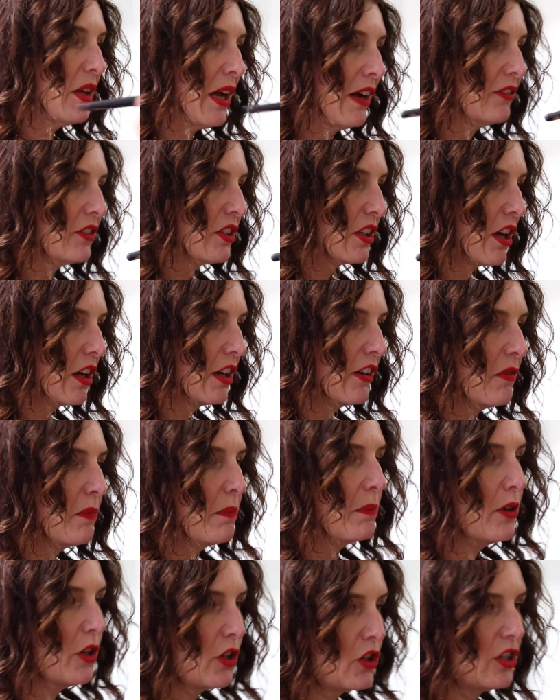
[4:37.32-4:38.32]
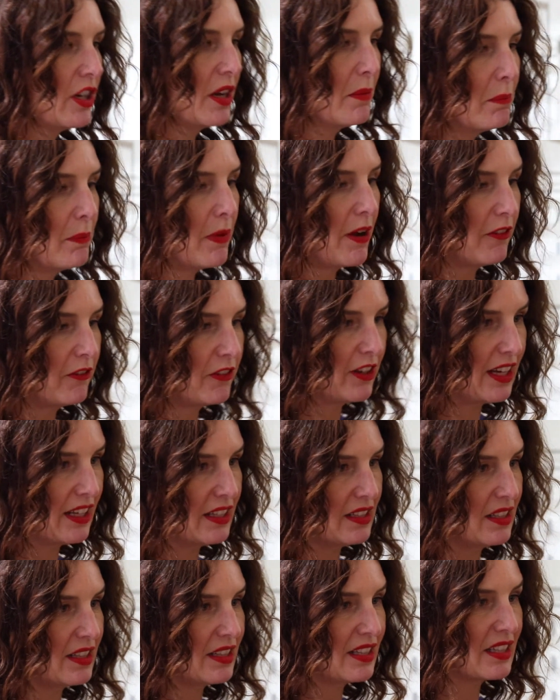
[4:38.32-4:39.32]
You have to kind of buff it
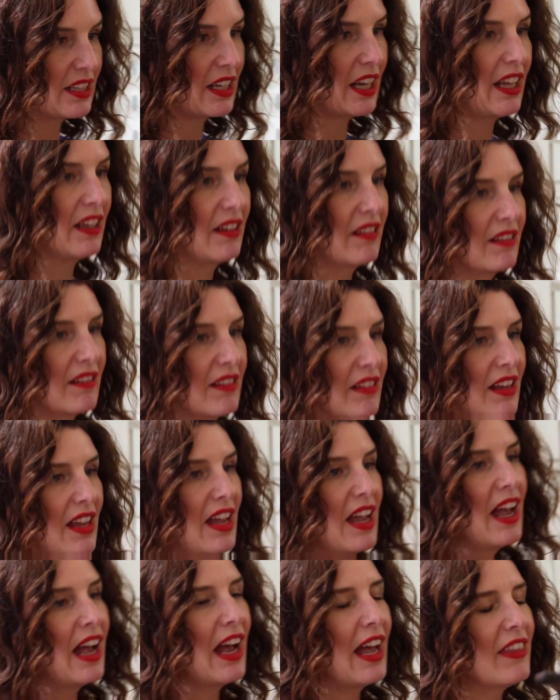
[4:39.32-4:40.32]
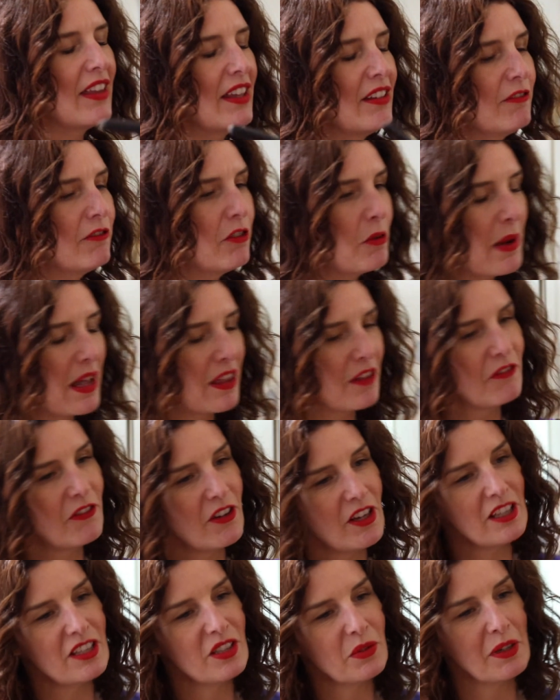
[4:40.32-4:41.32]
into the skin. Yeah. And then for about the
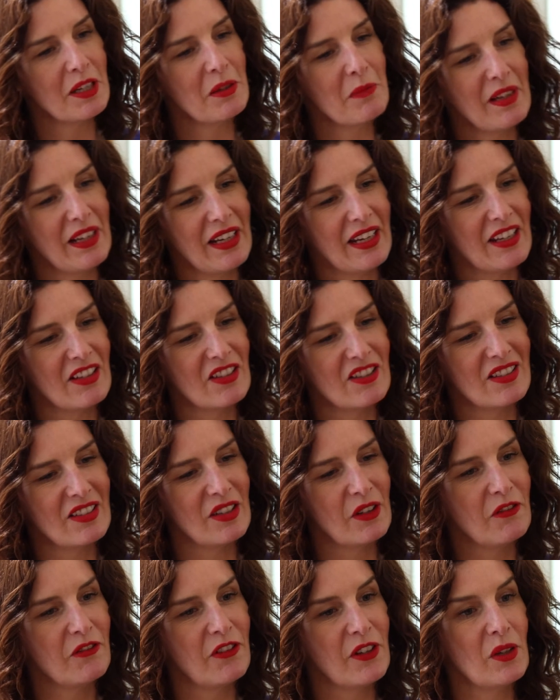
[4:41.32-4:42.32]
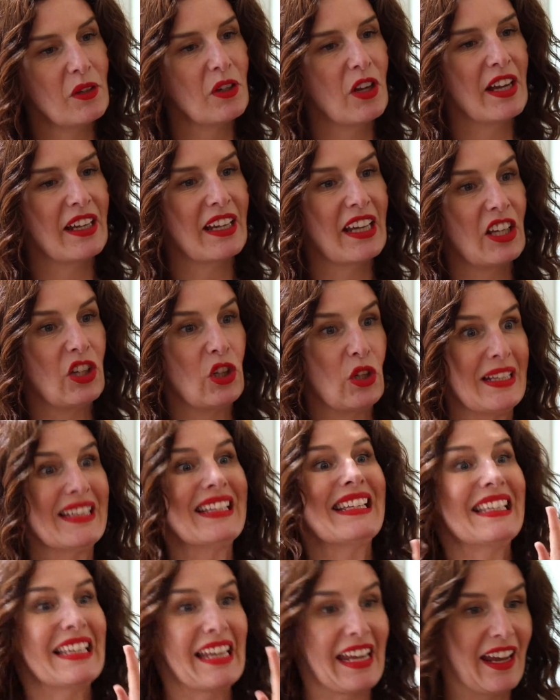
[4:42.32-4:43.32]
first 20 minutes, you feel like you
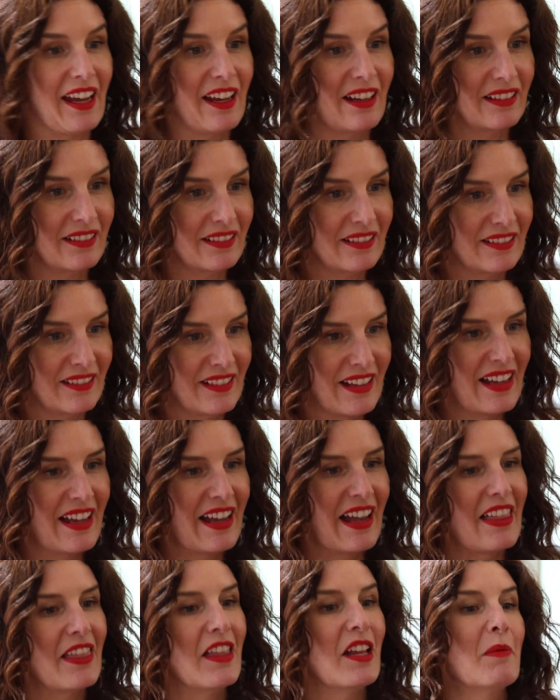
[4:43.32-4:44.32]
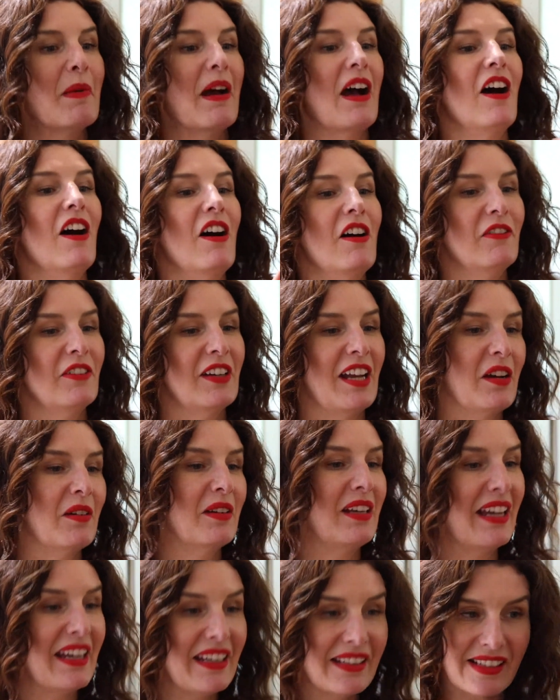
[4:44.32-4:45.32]
can see it. And then about half an
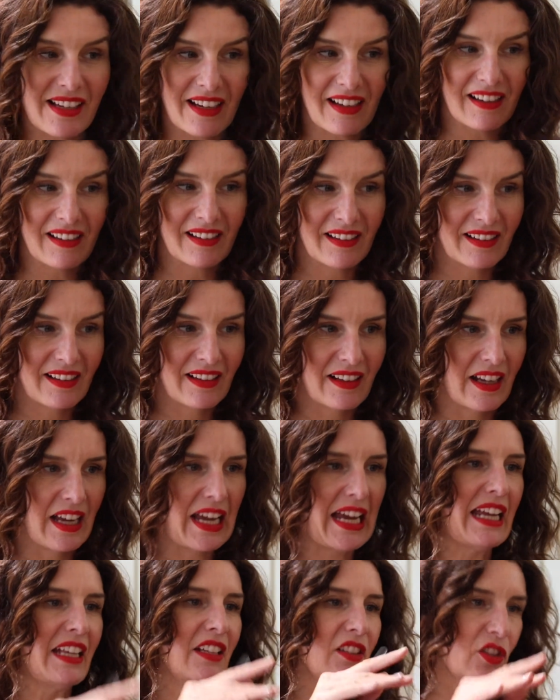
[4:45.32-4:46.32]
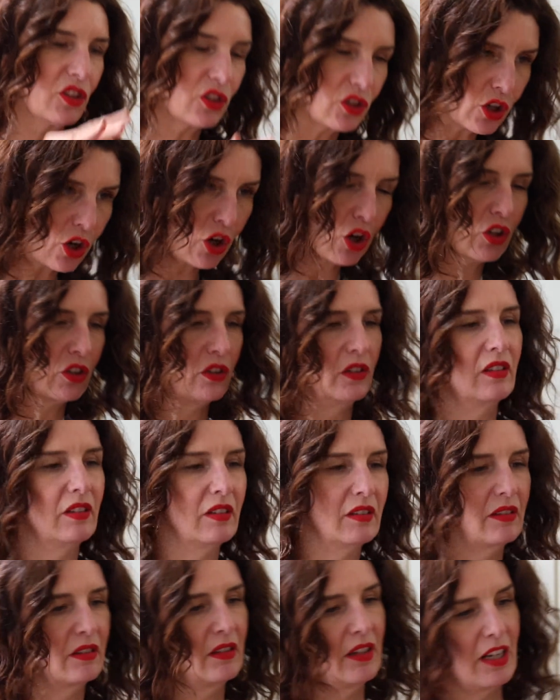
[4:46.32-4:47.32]
hour later, it's gone
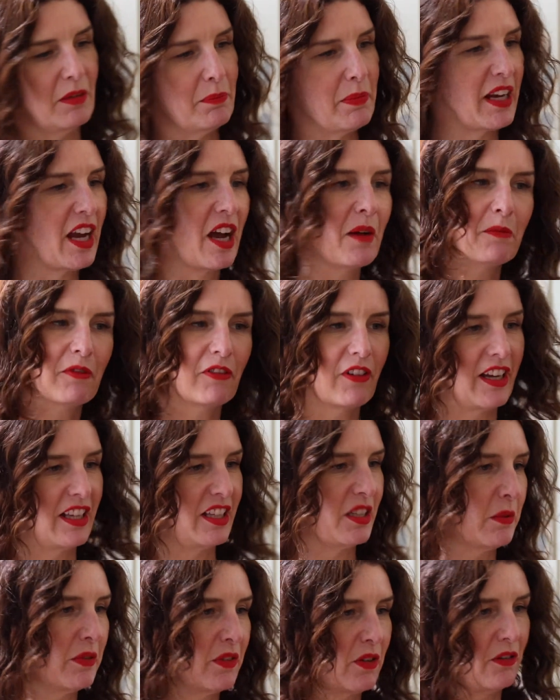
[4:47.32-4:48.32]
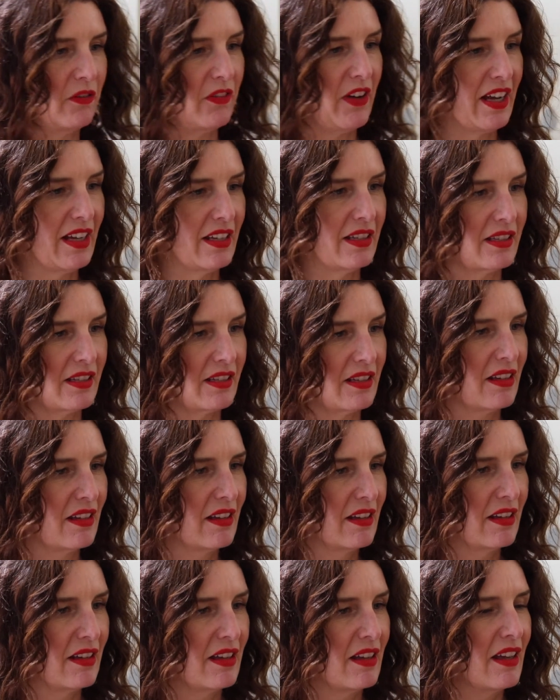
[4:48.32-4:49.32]
and become friends with your face.
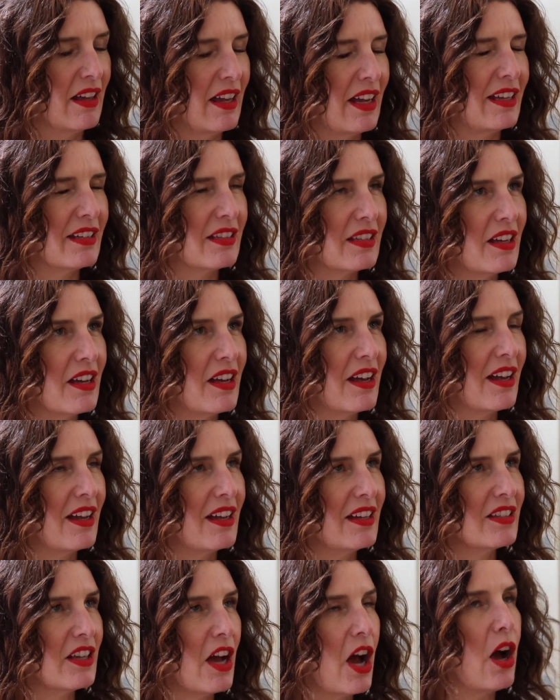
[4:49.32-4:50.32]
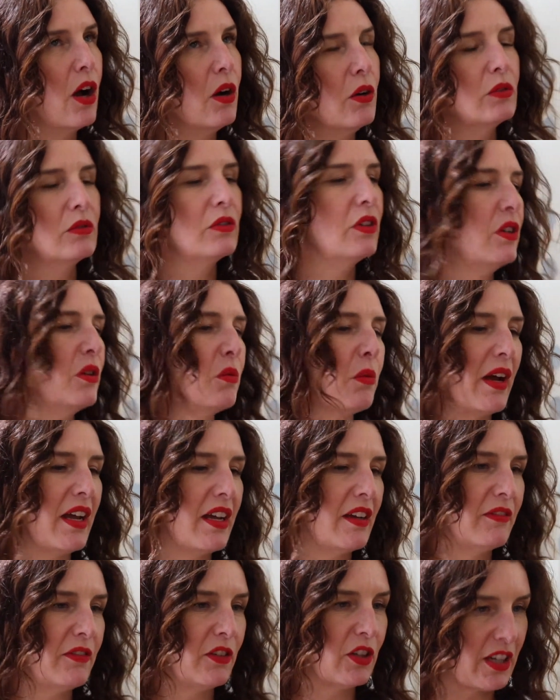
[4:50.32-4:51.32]
Yeah. It's a whole new
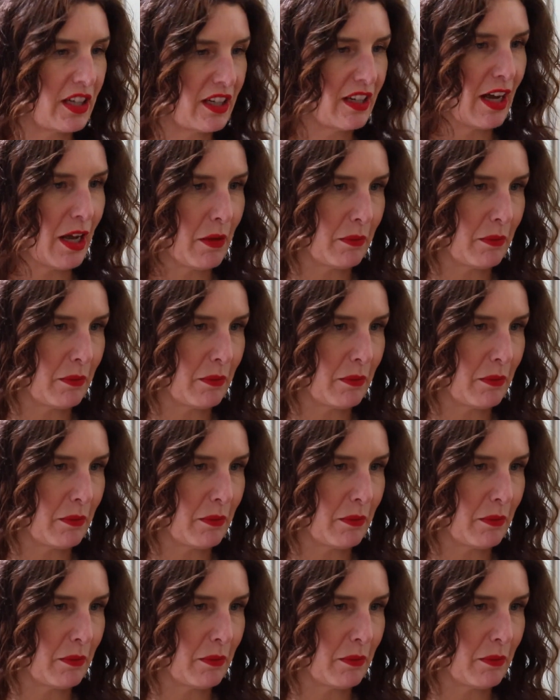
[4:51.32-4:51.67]
way of looking at